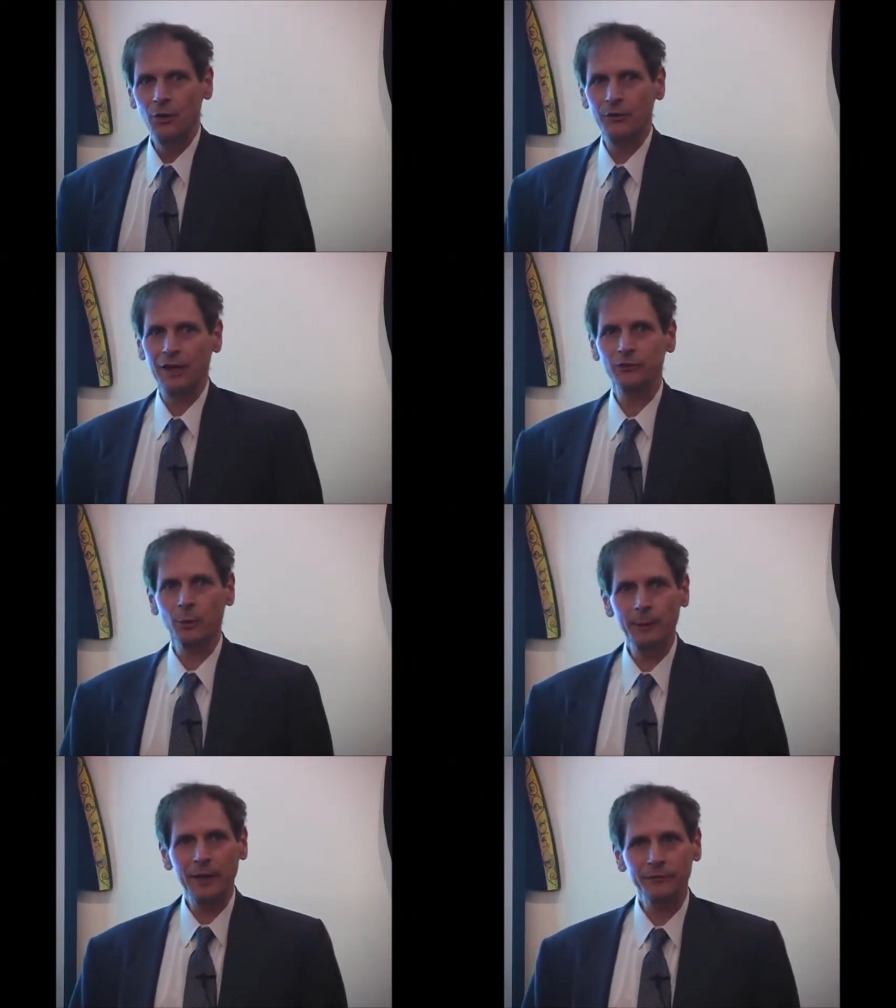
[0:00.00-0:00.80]
That's
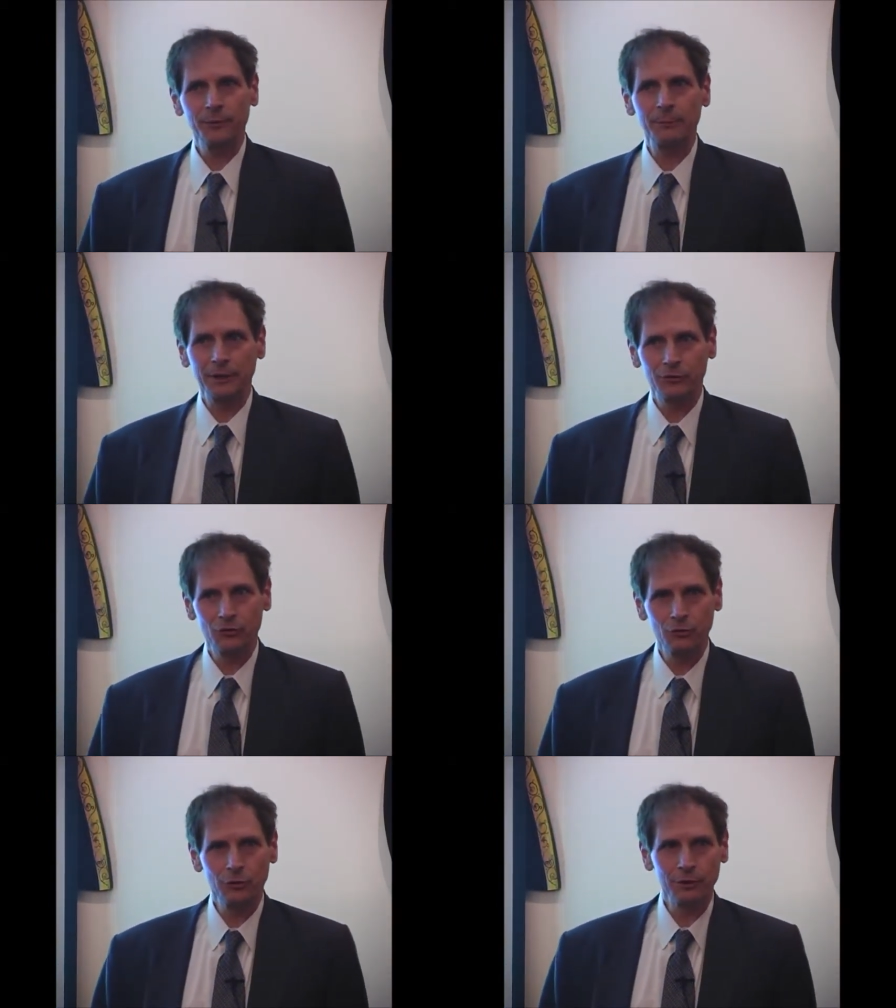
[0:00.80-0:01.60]
where we have to make
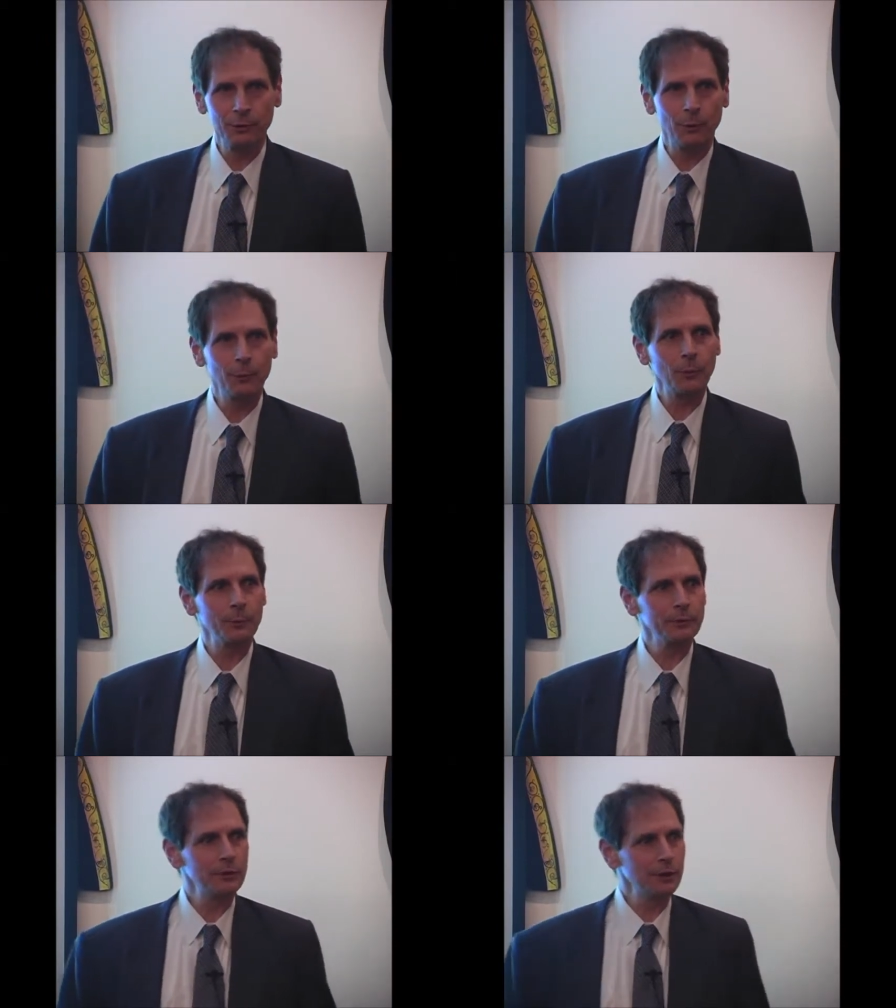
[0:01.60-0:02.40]
sure that when
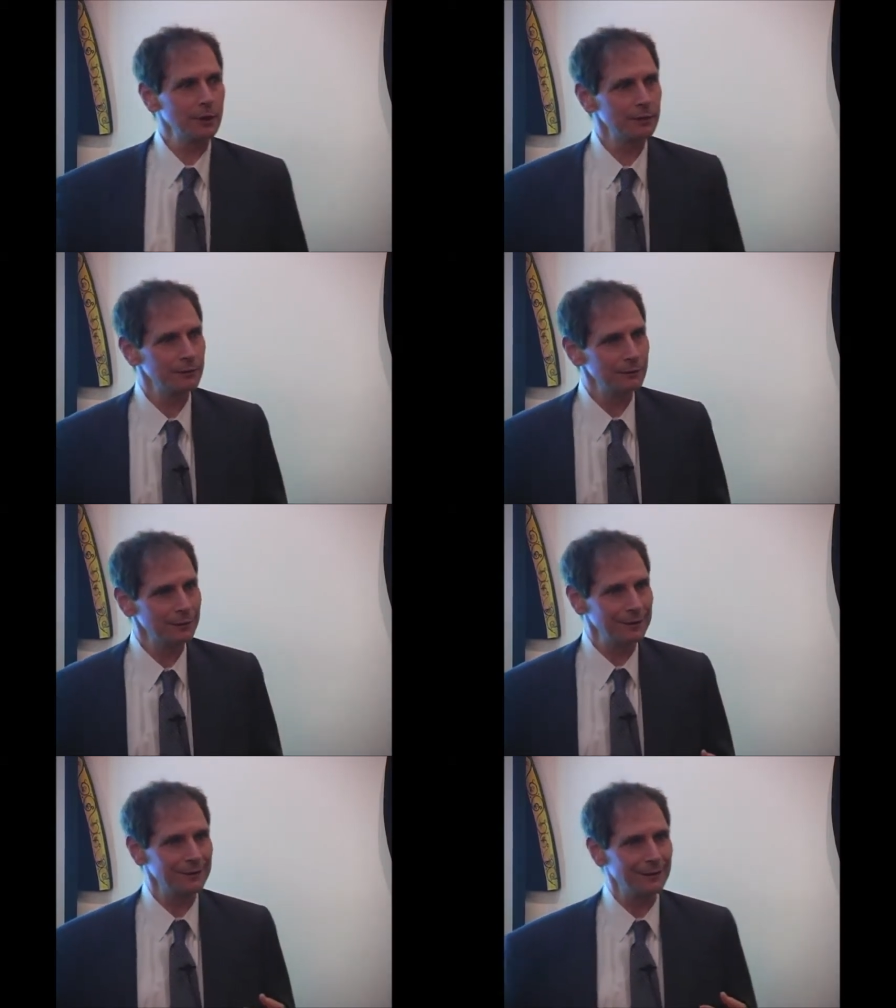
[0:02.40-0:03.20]
we're looking at
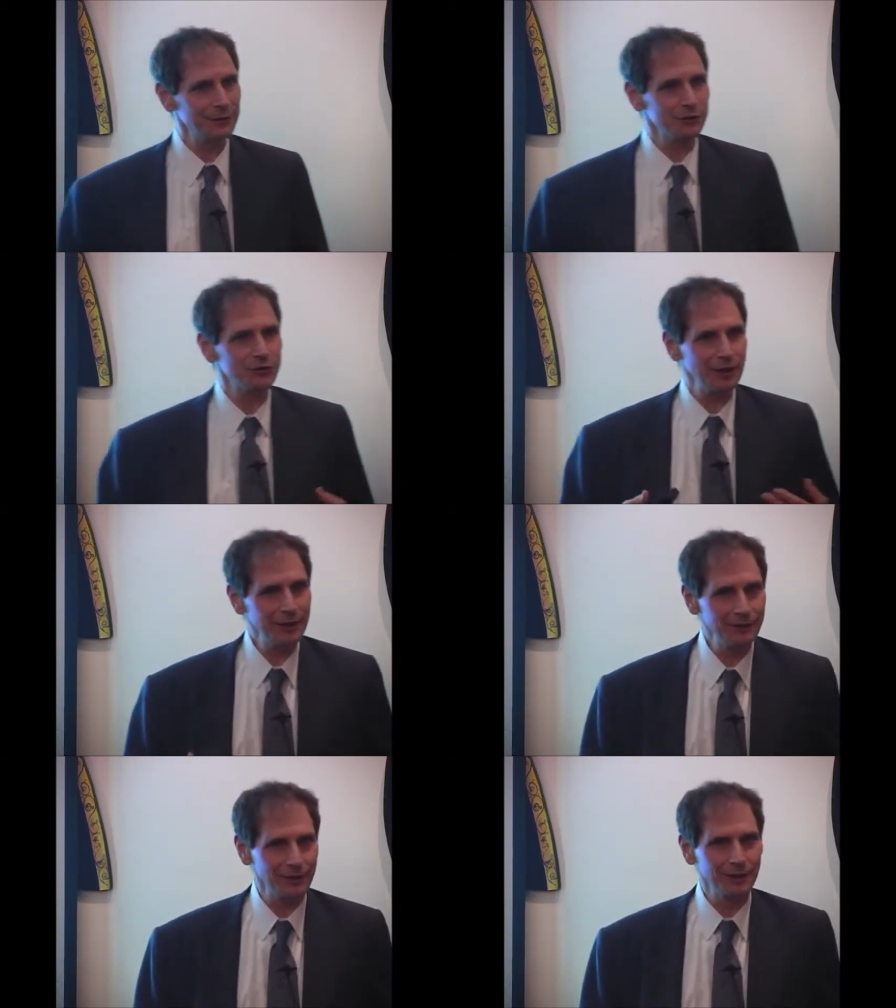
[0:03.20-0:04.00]
and
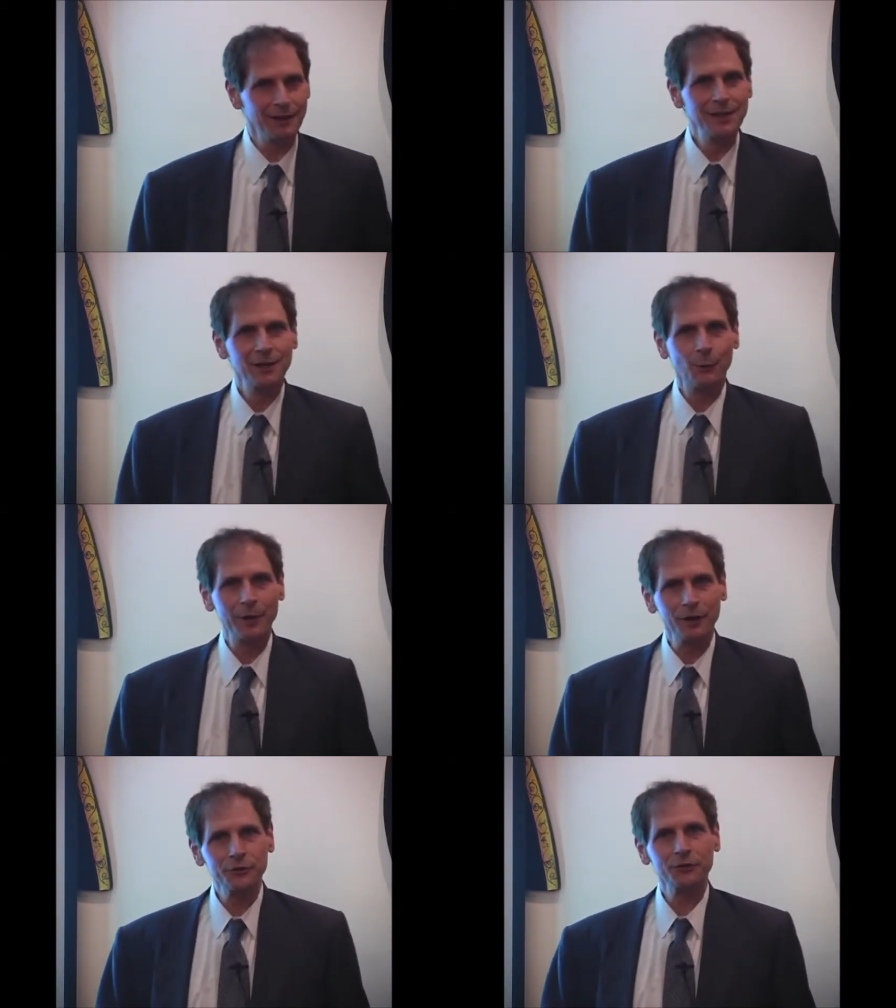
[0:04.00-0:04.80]
understanding,
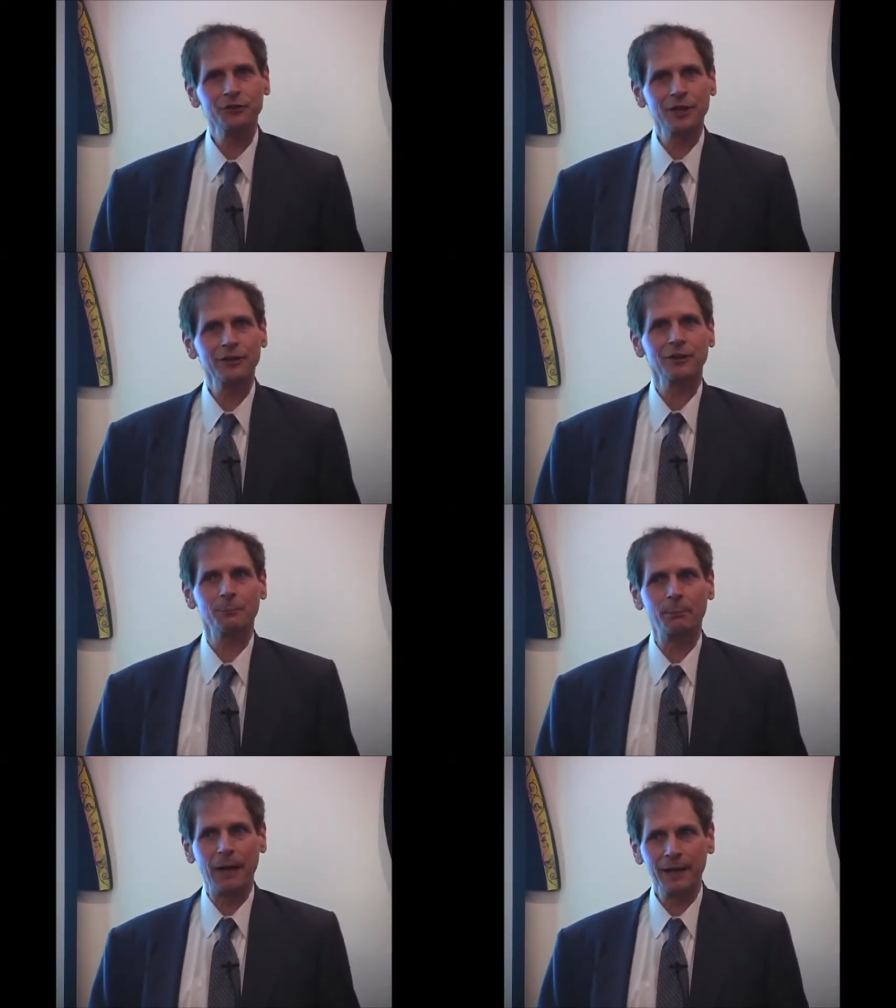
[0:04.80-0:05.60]
we understand our
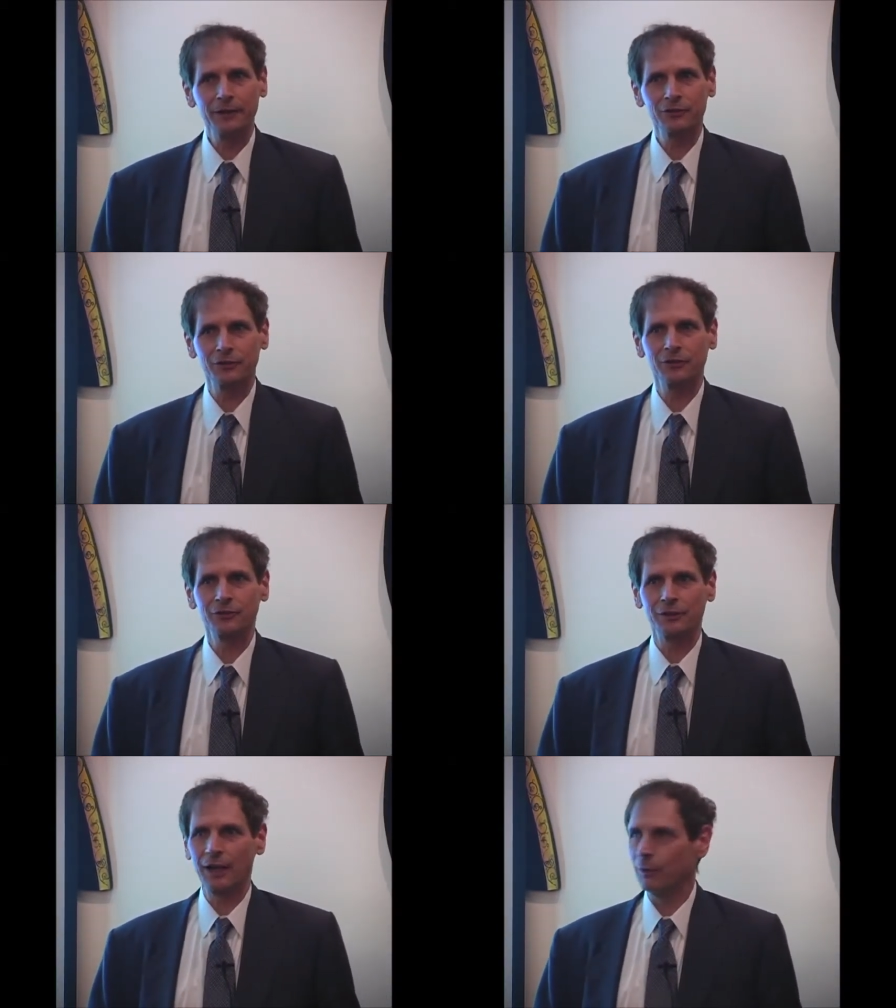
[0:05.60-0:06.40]
biases
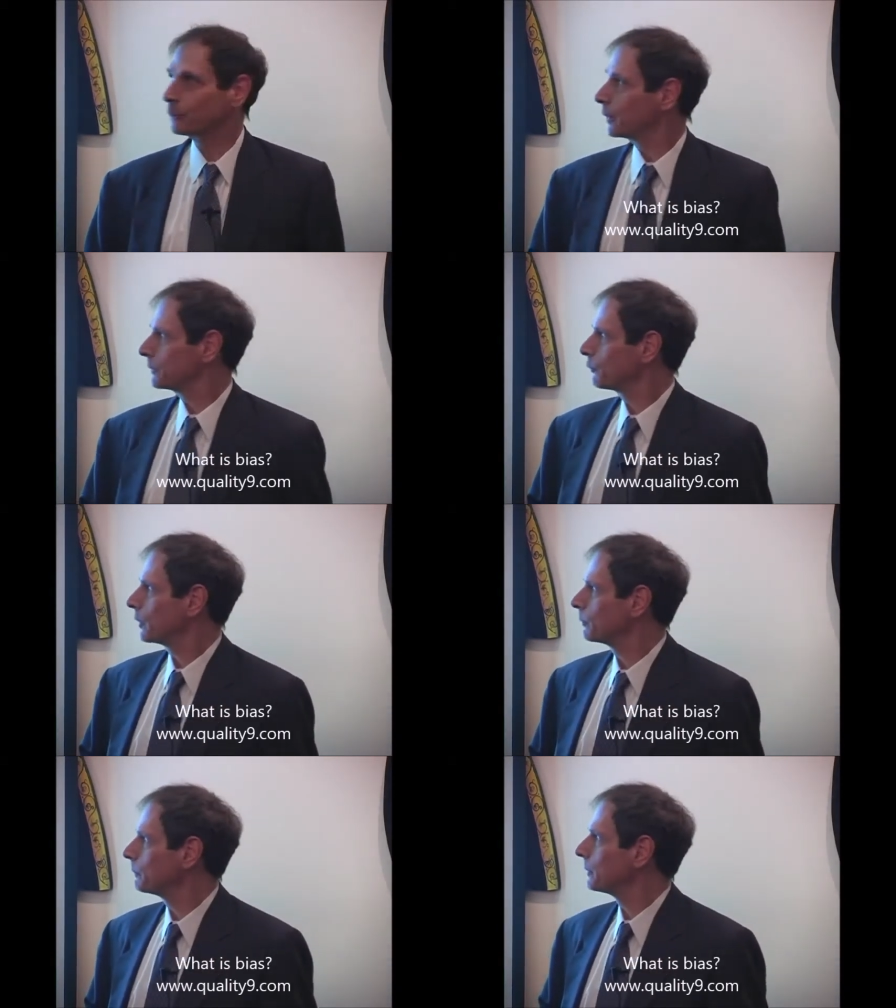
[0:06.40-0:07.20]
and how, what, what
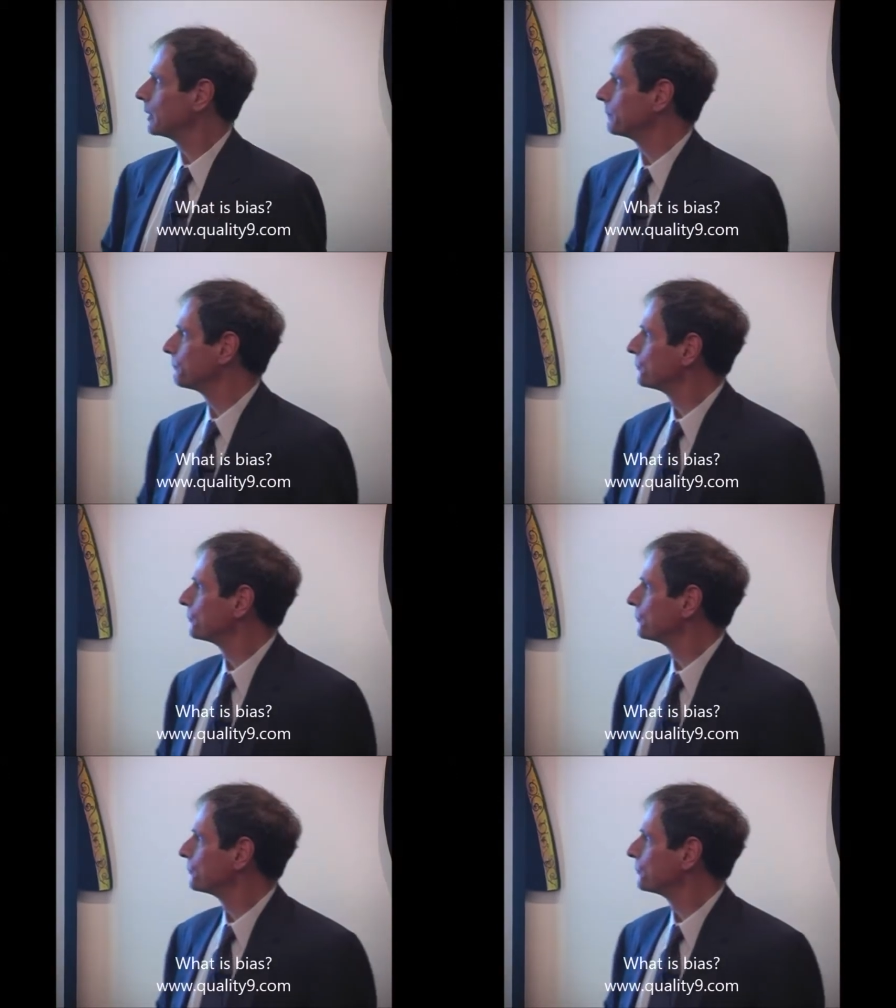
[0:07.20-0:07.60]
do we mean?